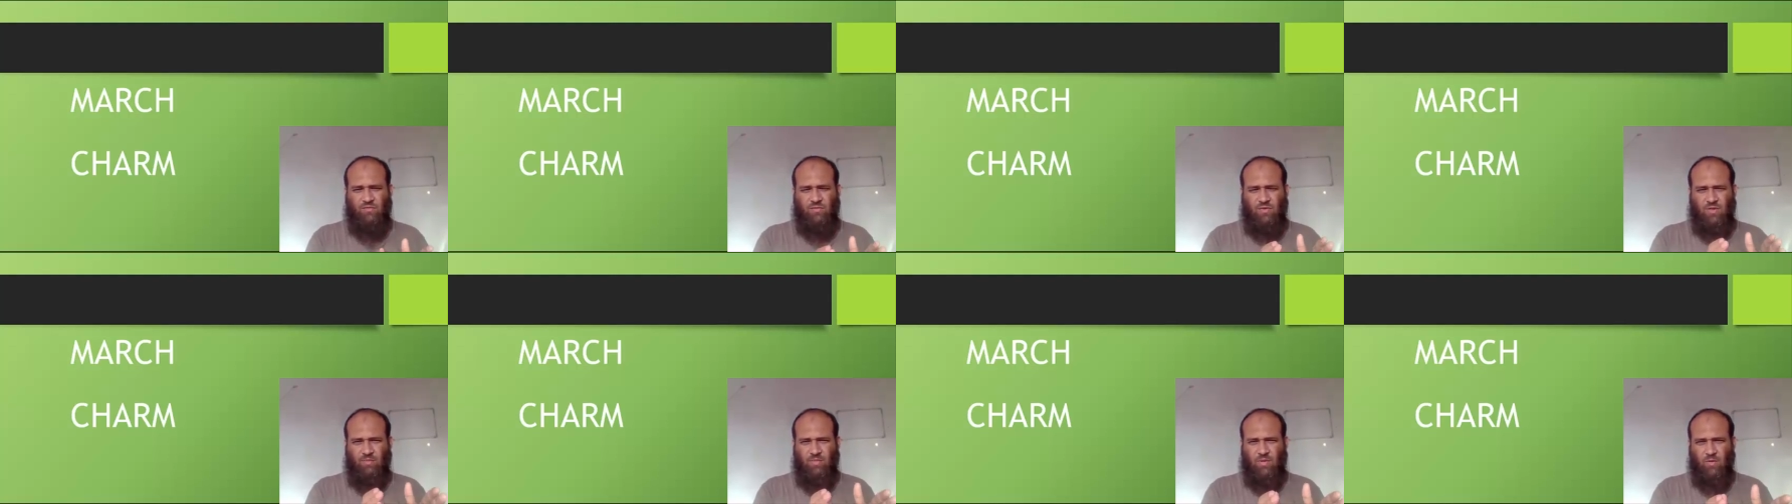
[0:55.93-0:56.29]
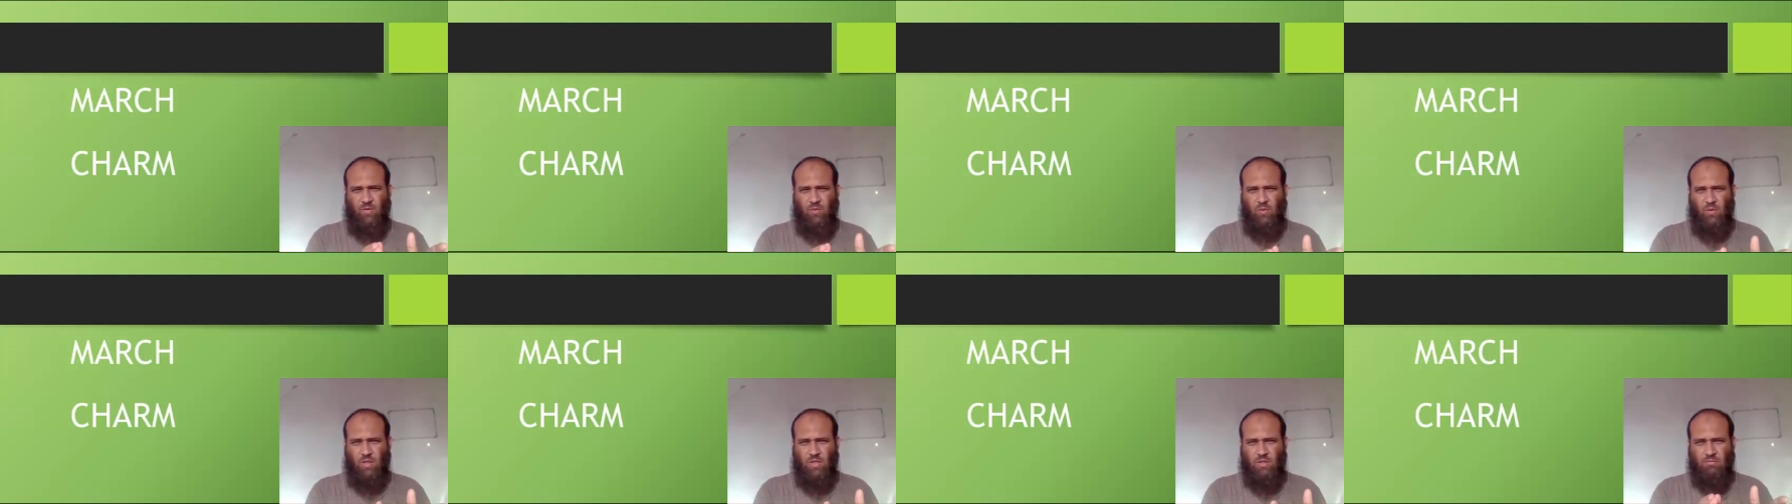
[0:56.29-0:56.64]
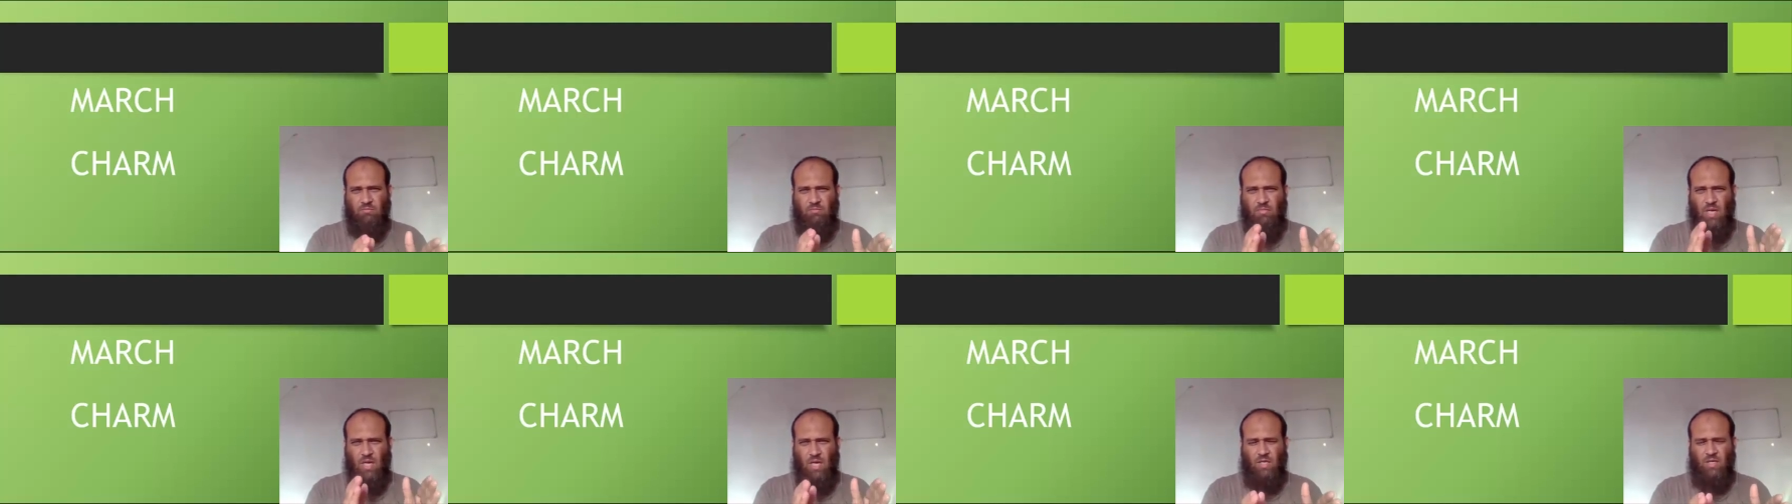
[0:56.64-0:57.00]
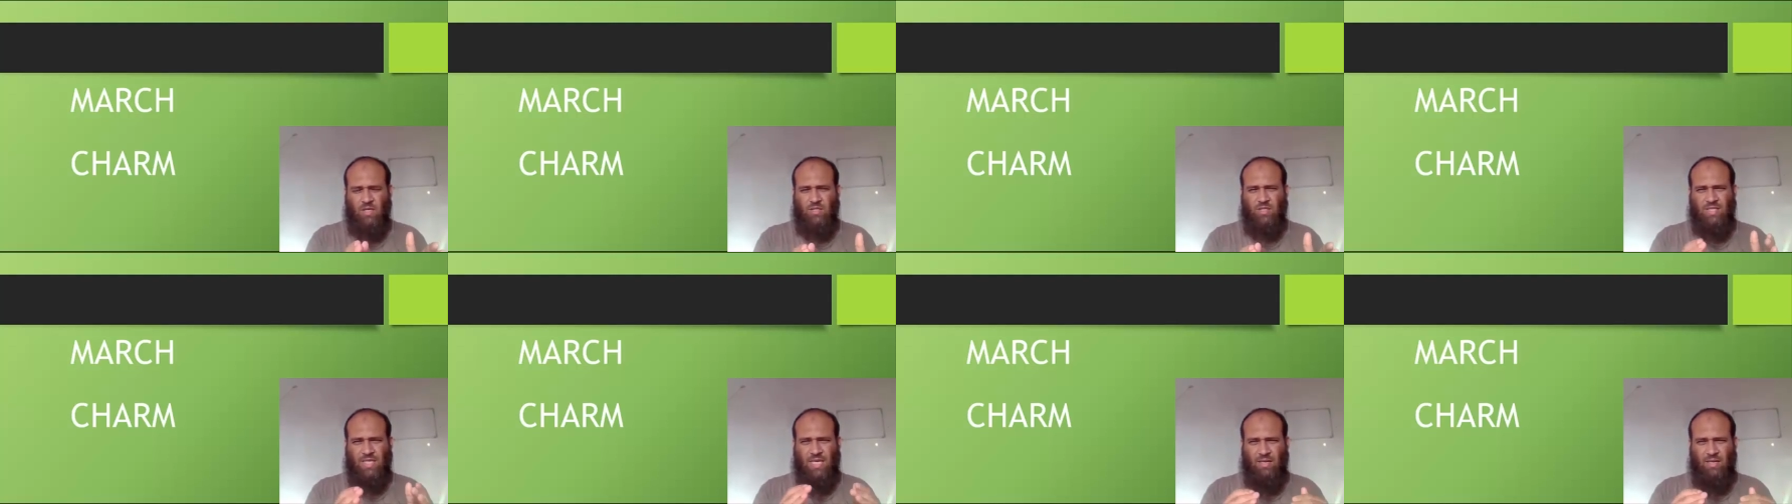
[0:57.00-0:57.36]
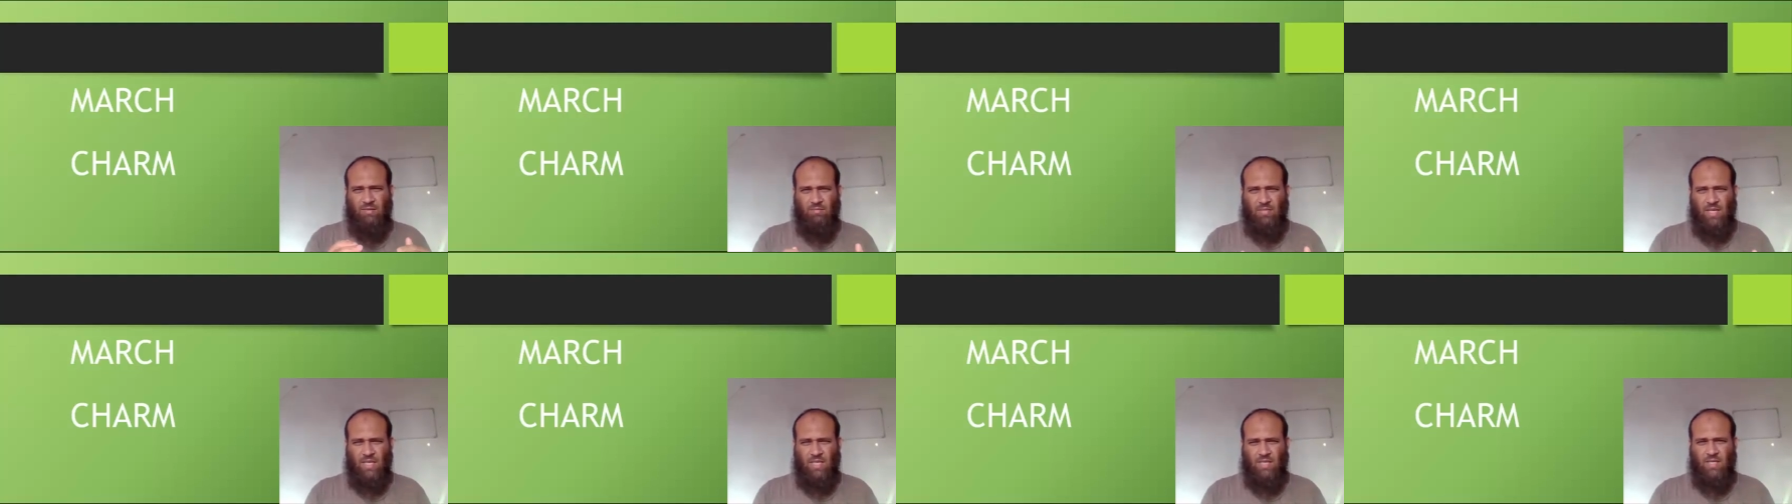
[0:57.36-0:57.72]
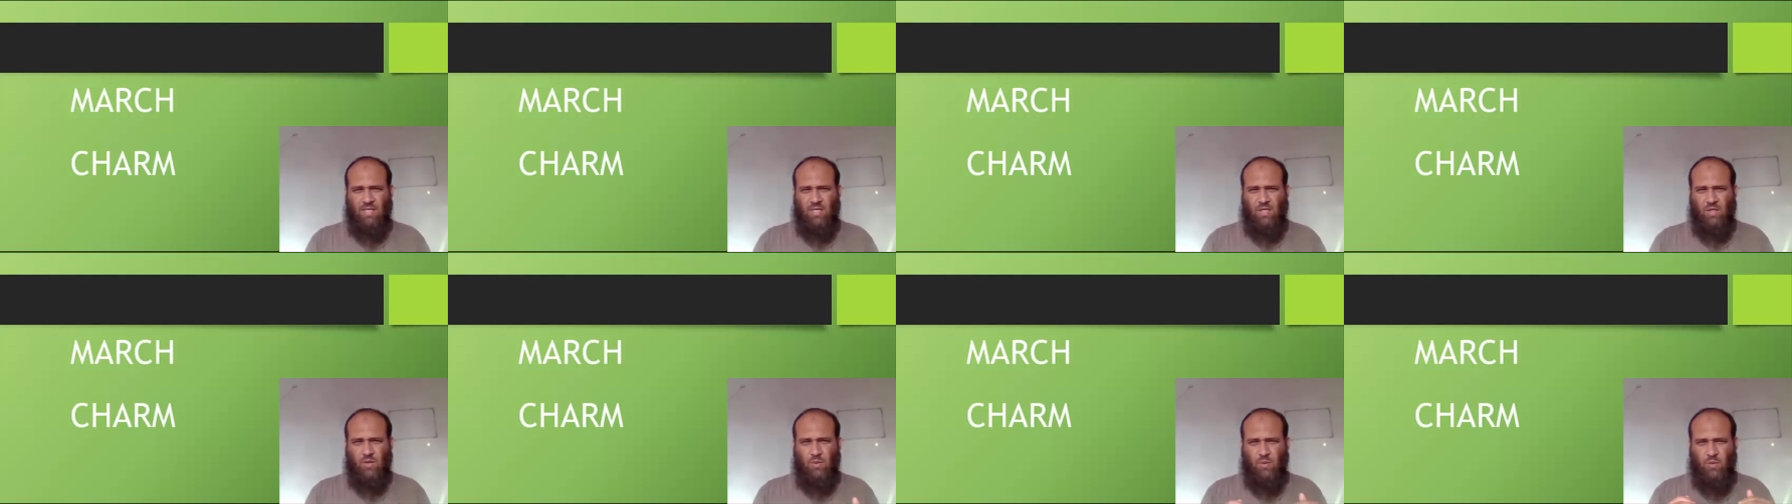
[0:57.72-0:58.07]
from the word March and made a
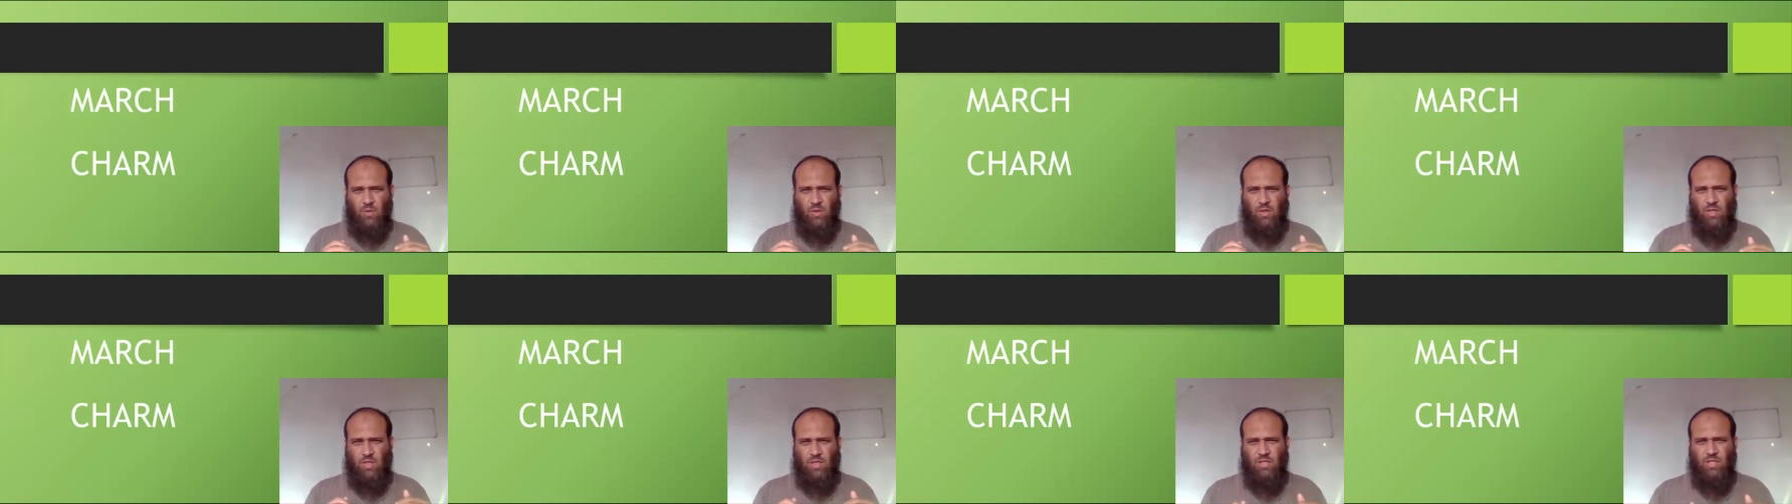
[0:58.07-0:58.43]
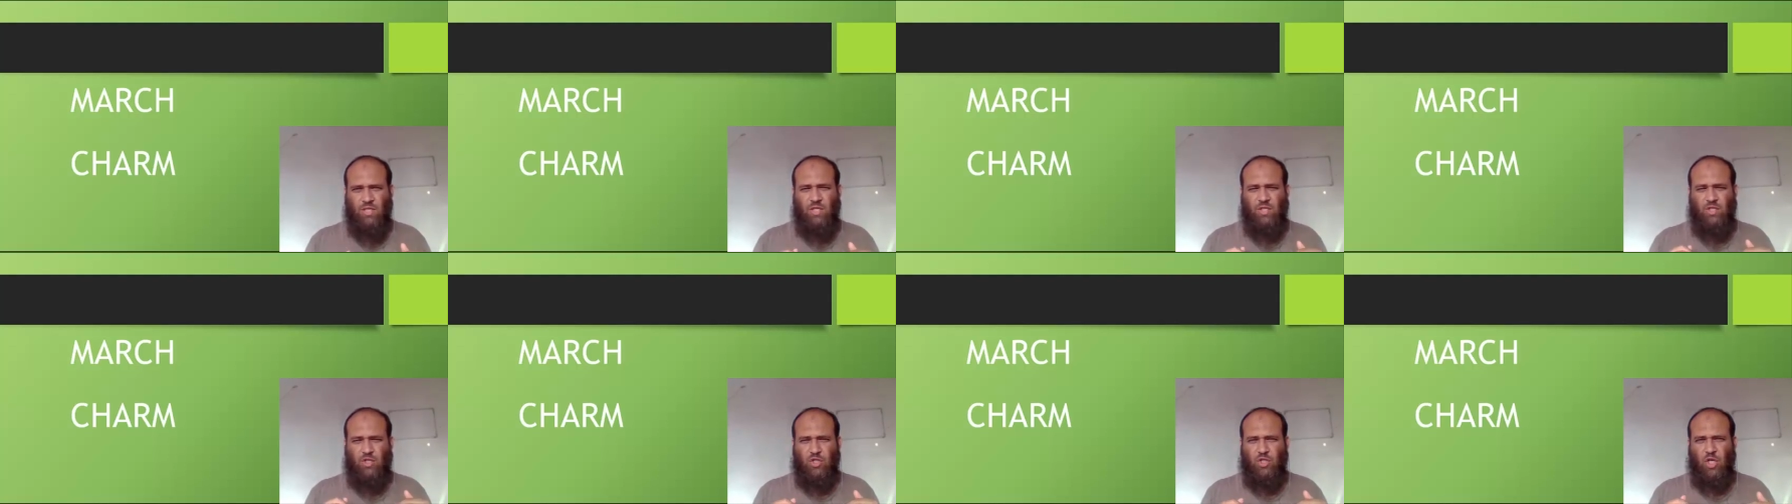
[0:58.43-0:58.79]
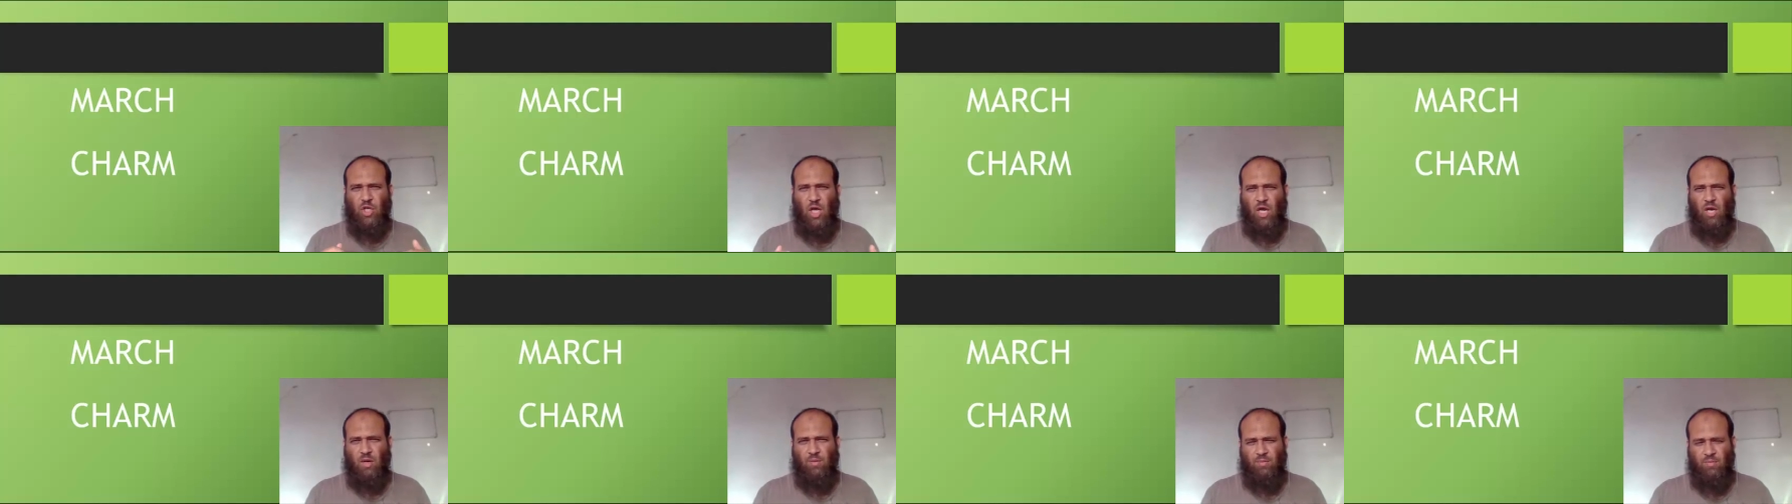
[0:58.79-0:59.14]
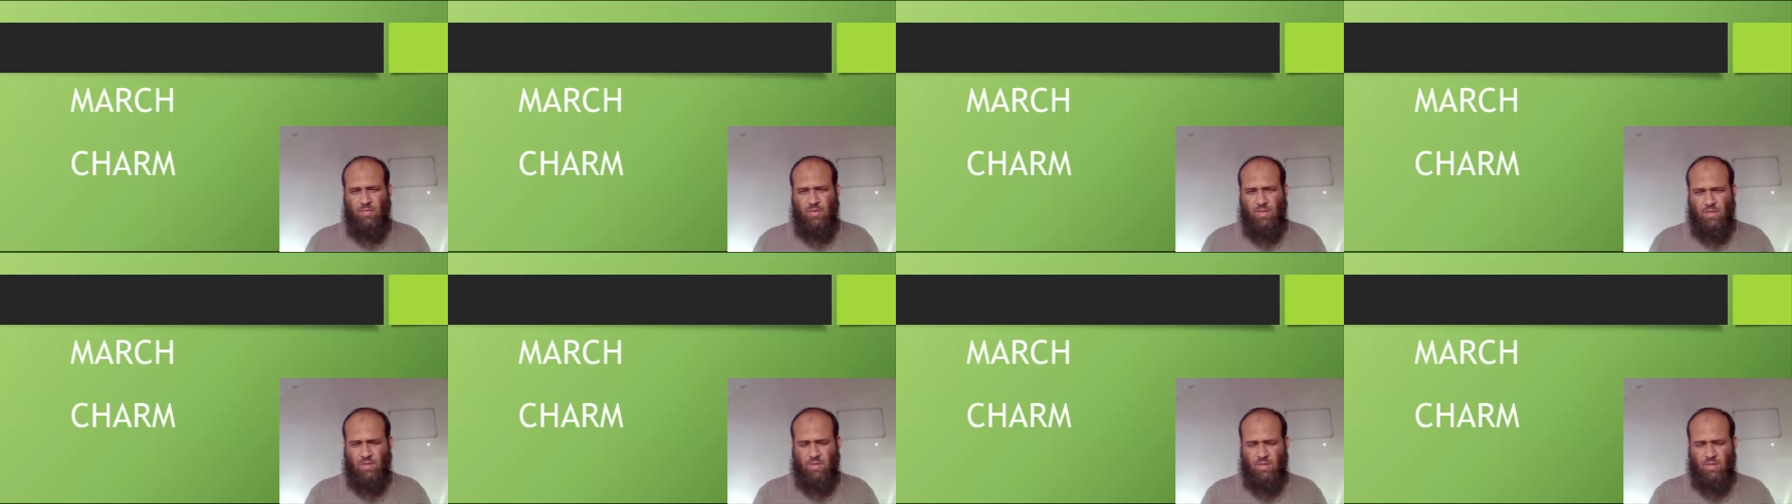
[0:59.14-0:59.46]
new word, charm.